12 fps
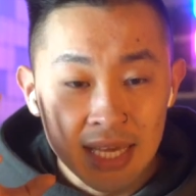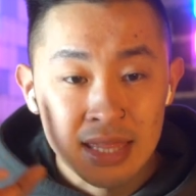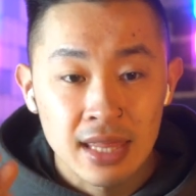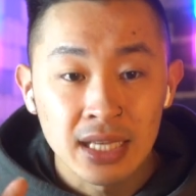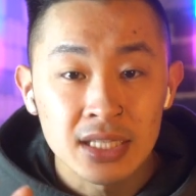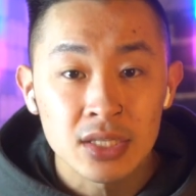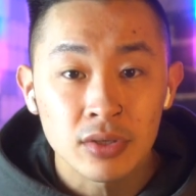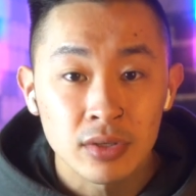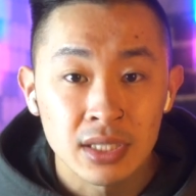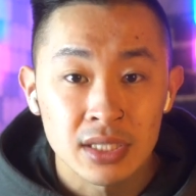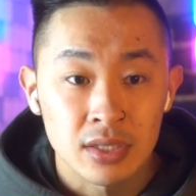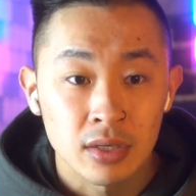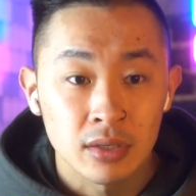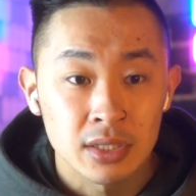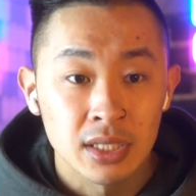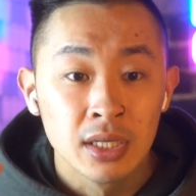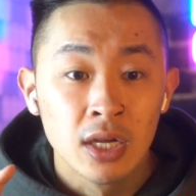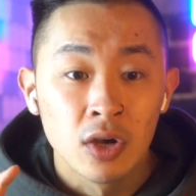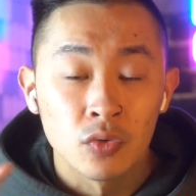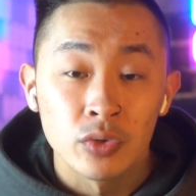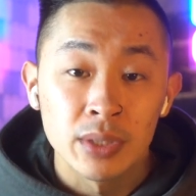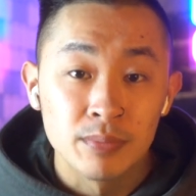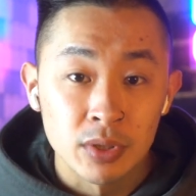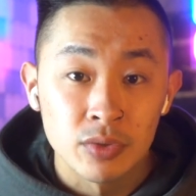things are going to start
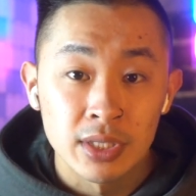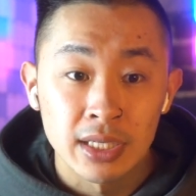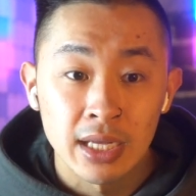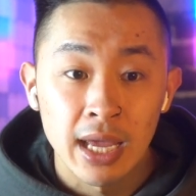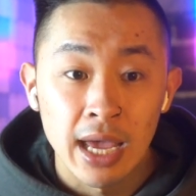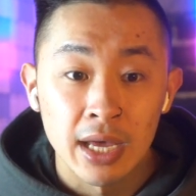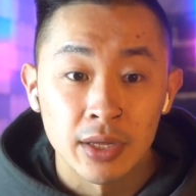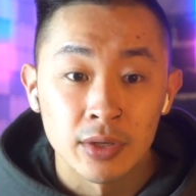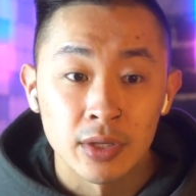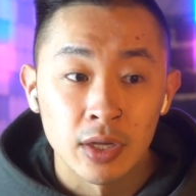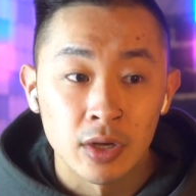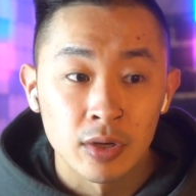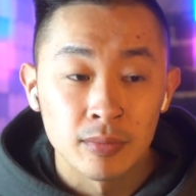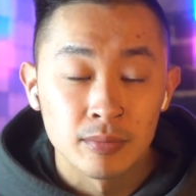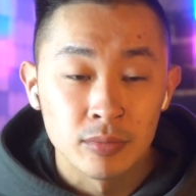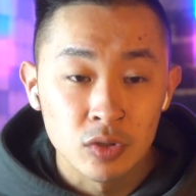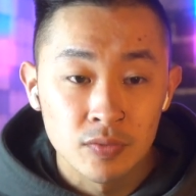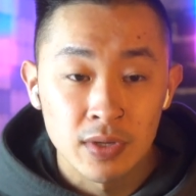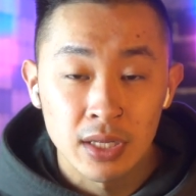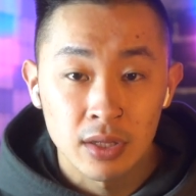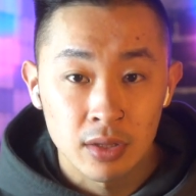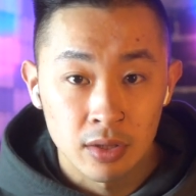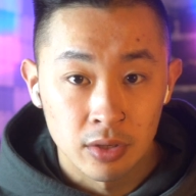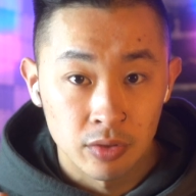rebooting and
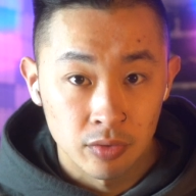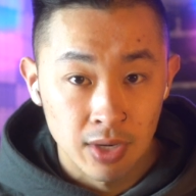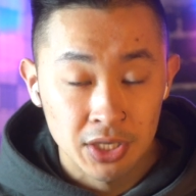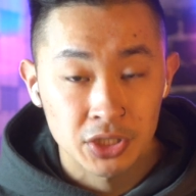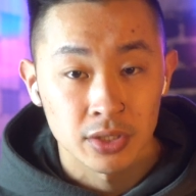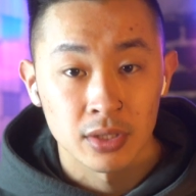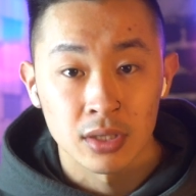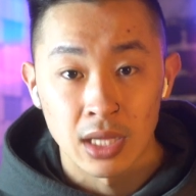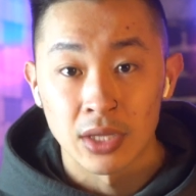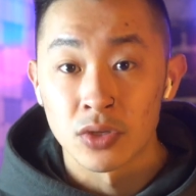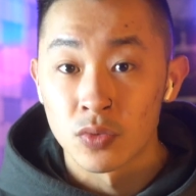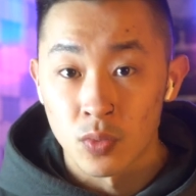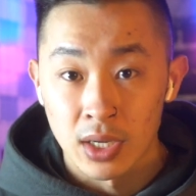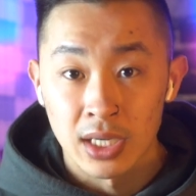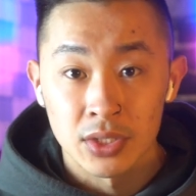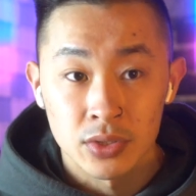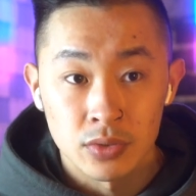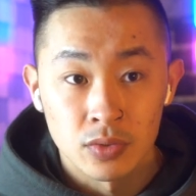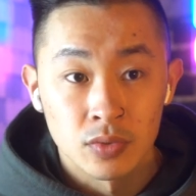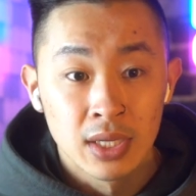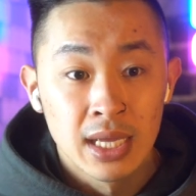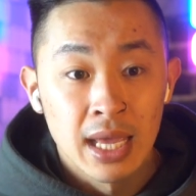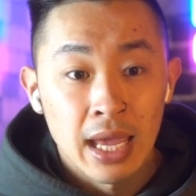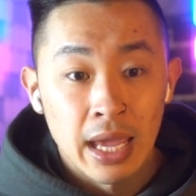moving the direction that you want it to,
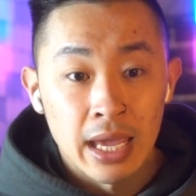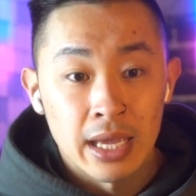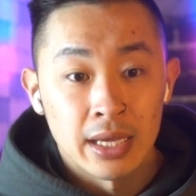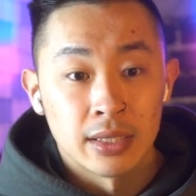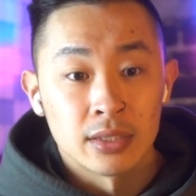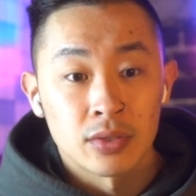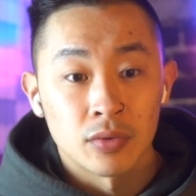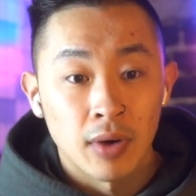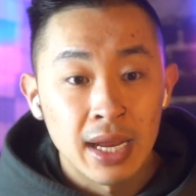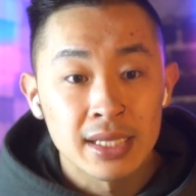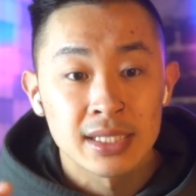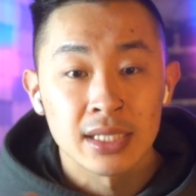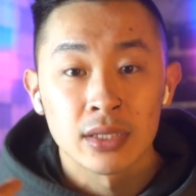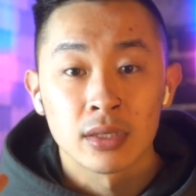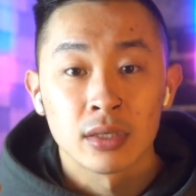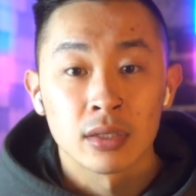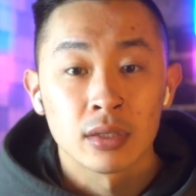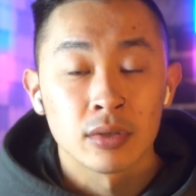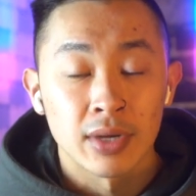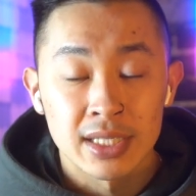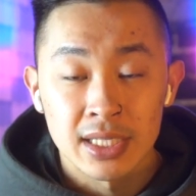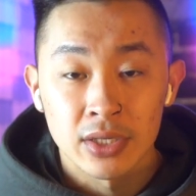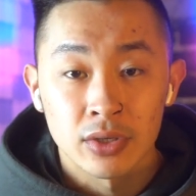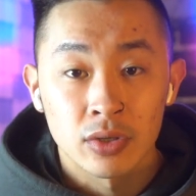and raising
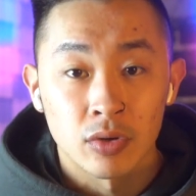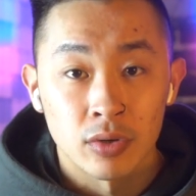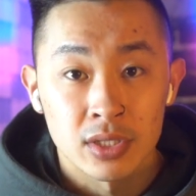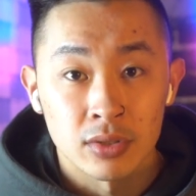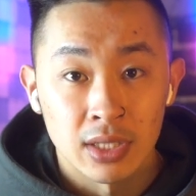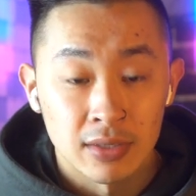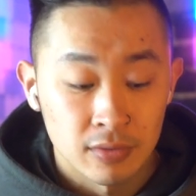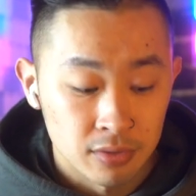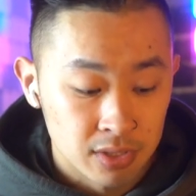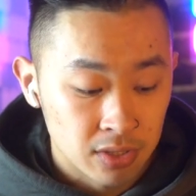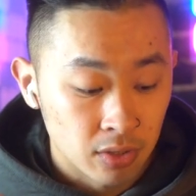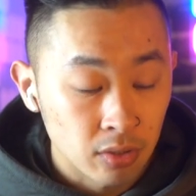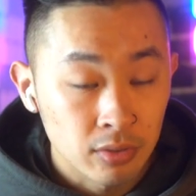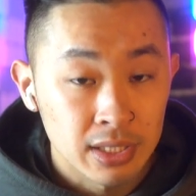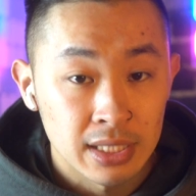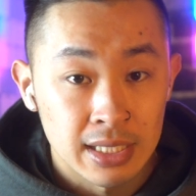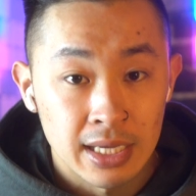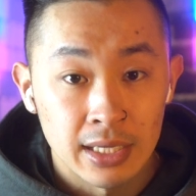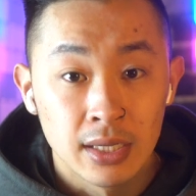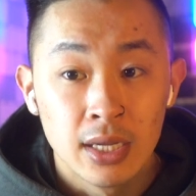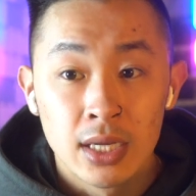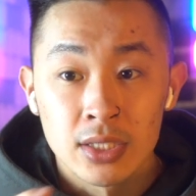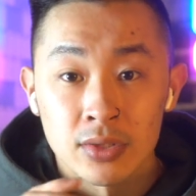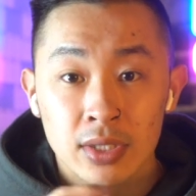your cortisol levels early in the day,
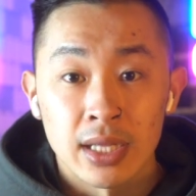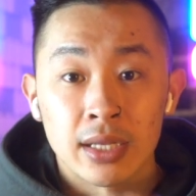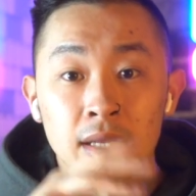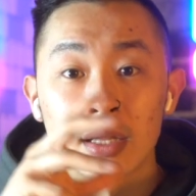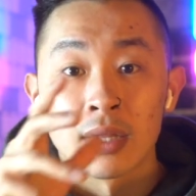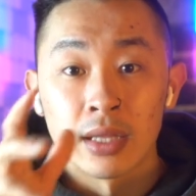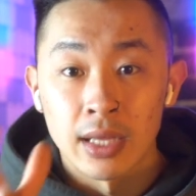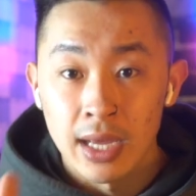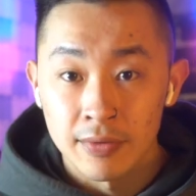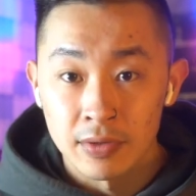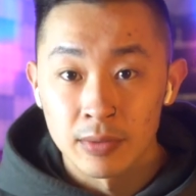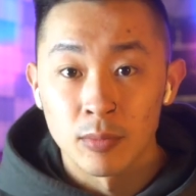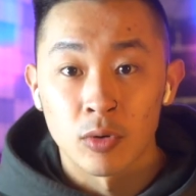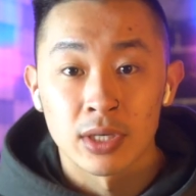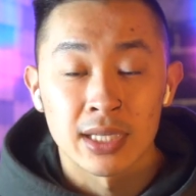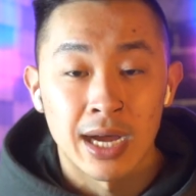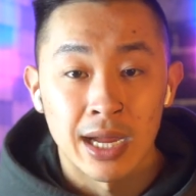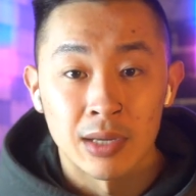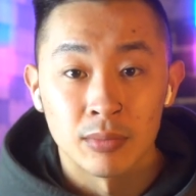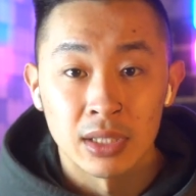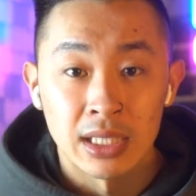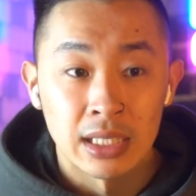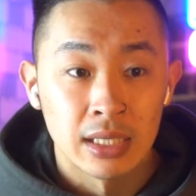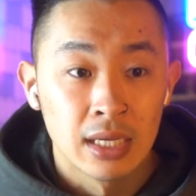so then they have a more
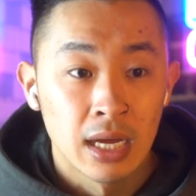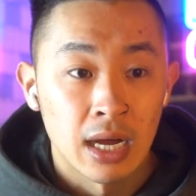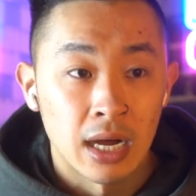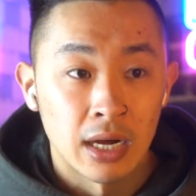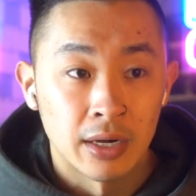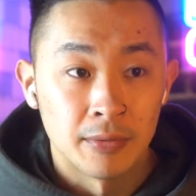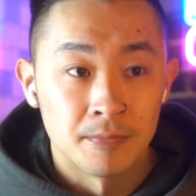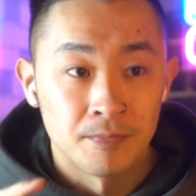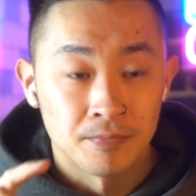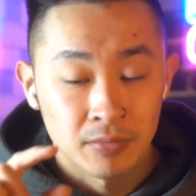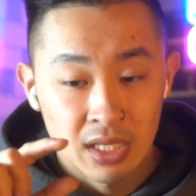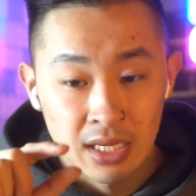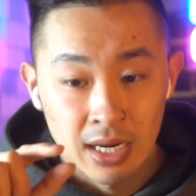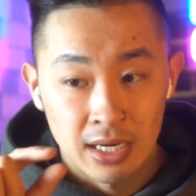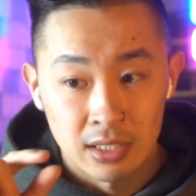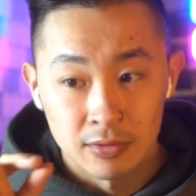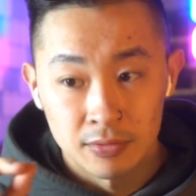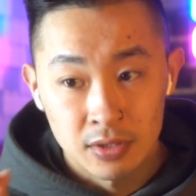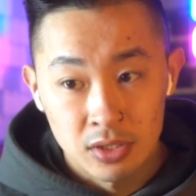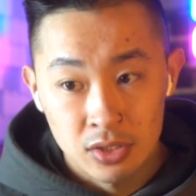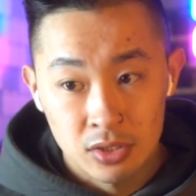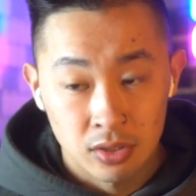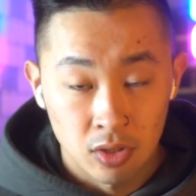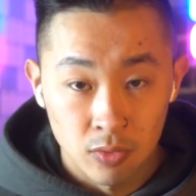timely kind of
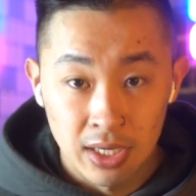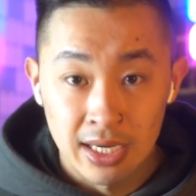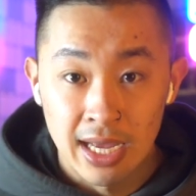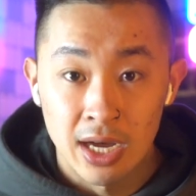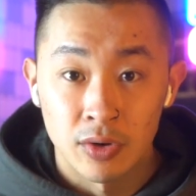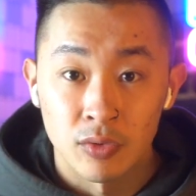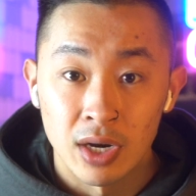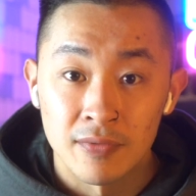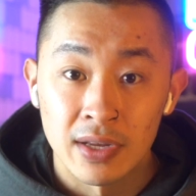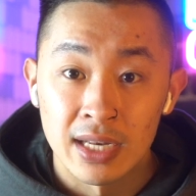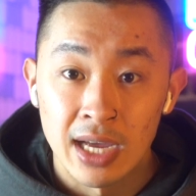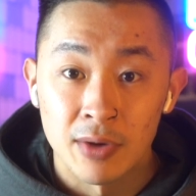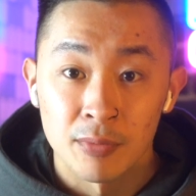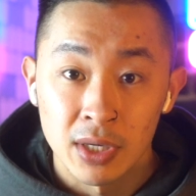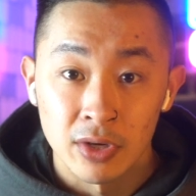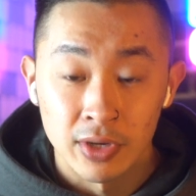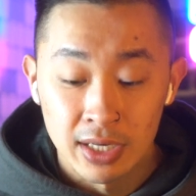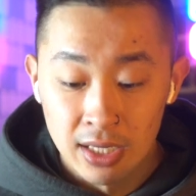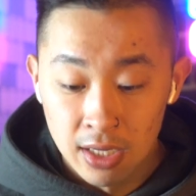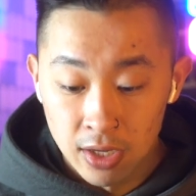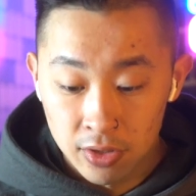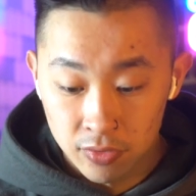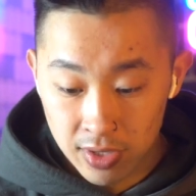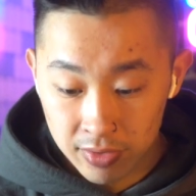slowing down, revving down period
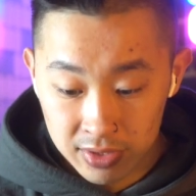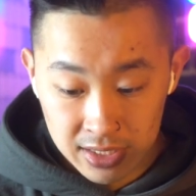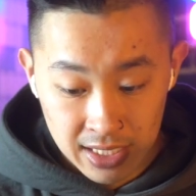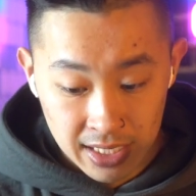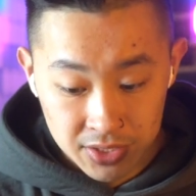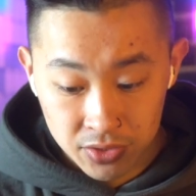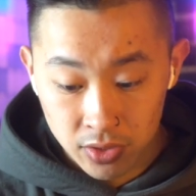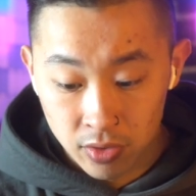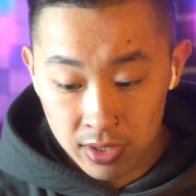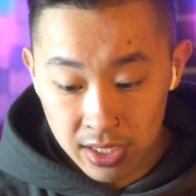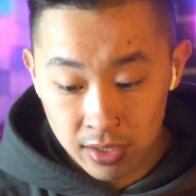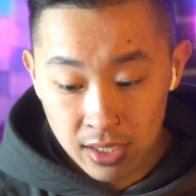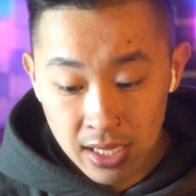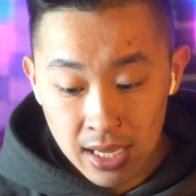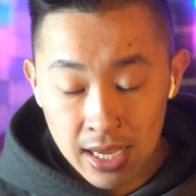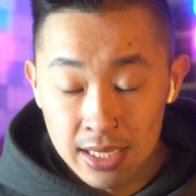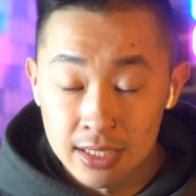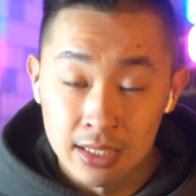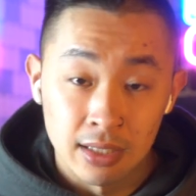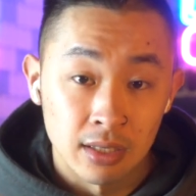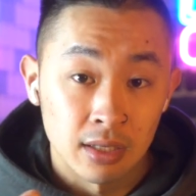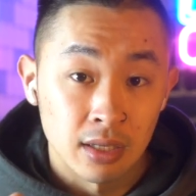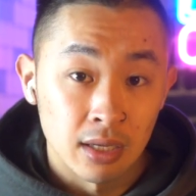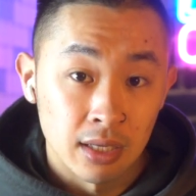throughout the day as you go there. And then
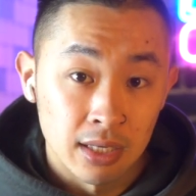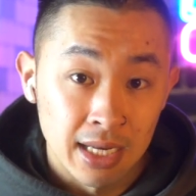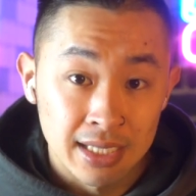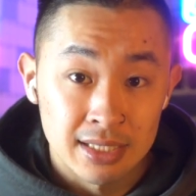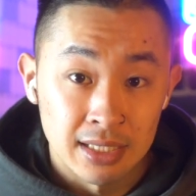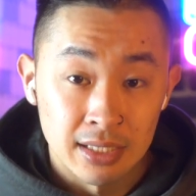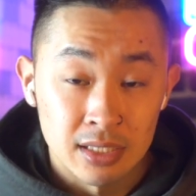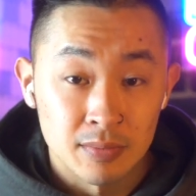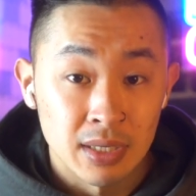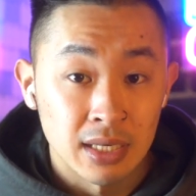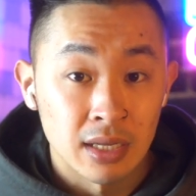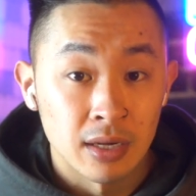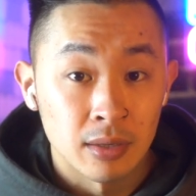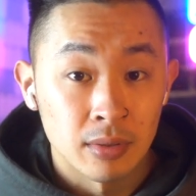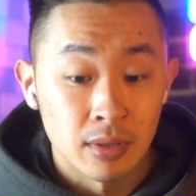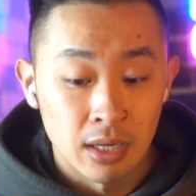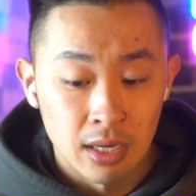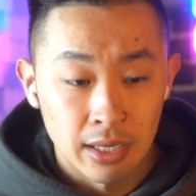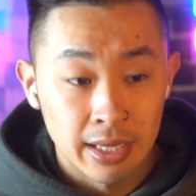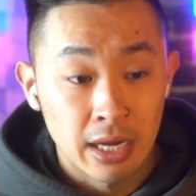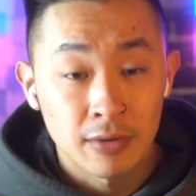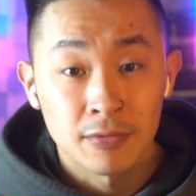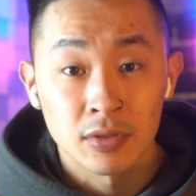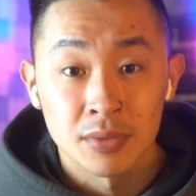next thing is being
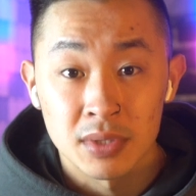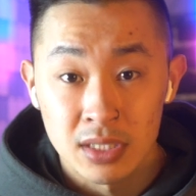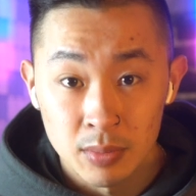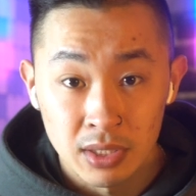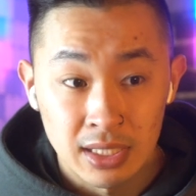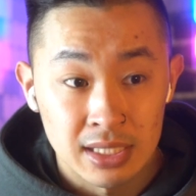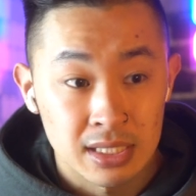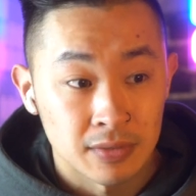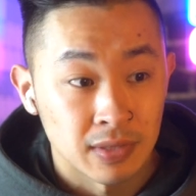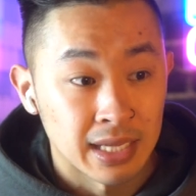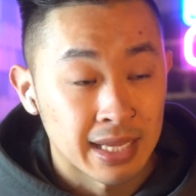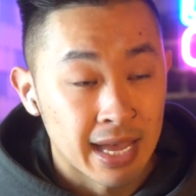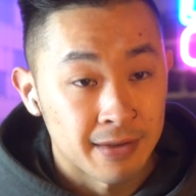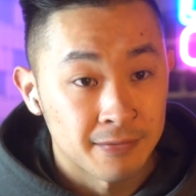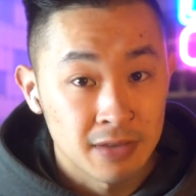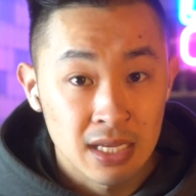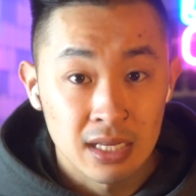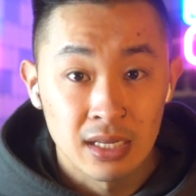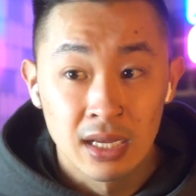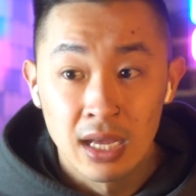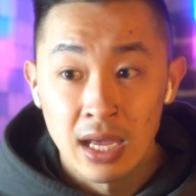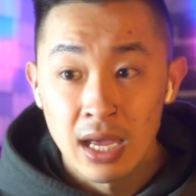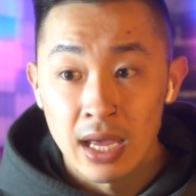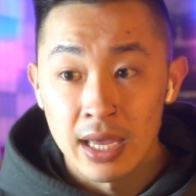careful of stimulants of like caffeine,
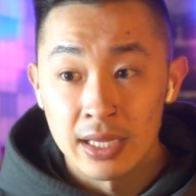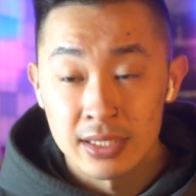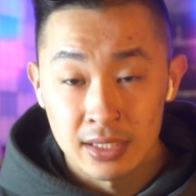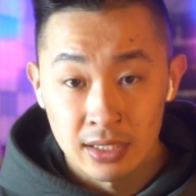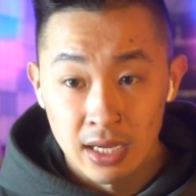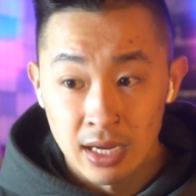and